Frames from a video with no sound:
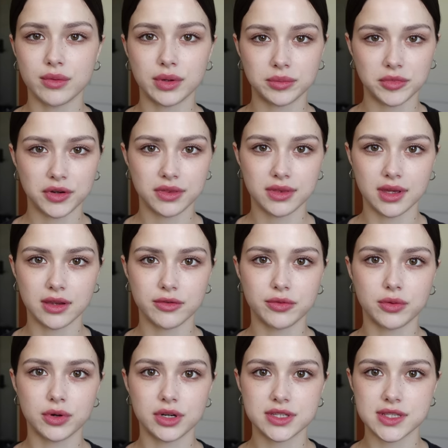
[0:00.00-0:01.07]
One more thing
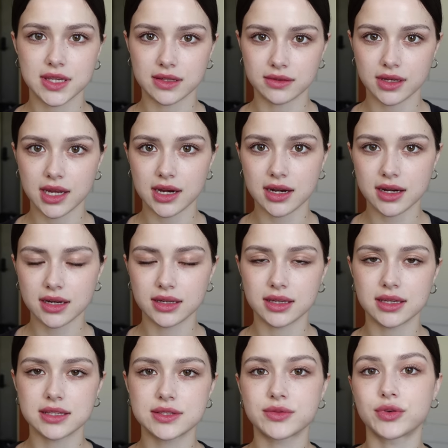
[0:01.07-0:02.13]
for skincare
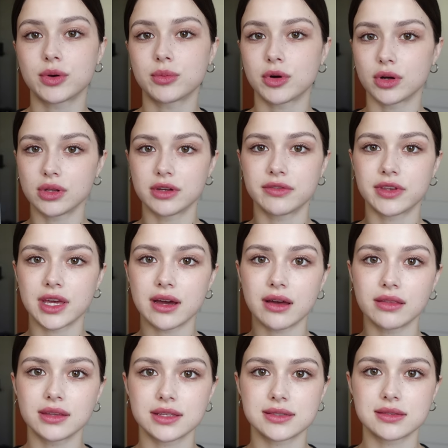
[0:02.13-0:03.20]
is from
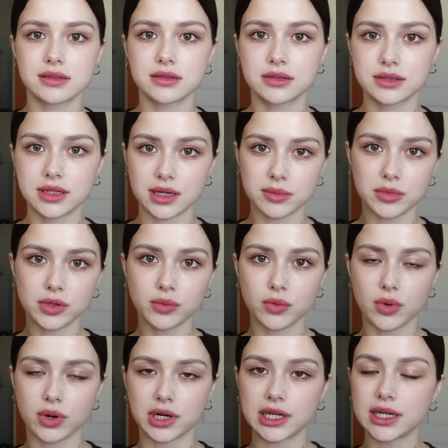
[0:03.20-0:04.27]
Olivian, this thermal
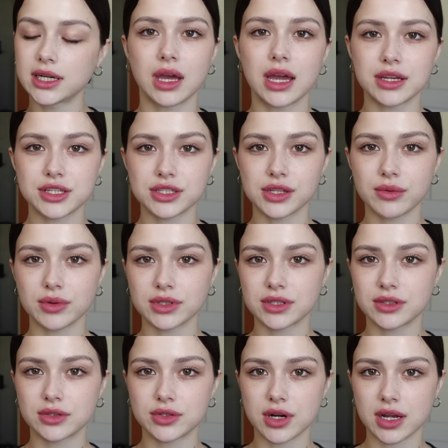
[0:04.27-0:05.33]
water. I actually wanted
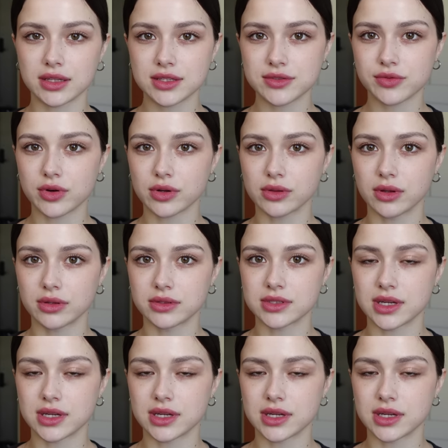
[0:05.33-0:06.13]
to try this for a long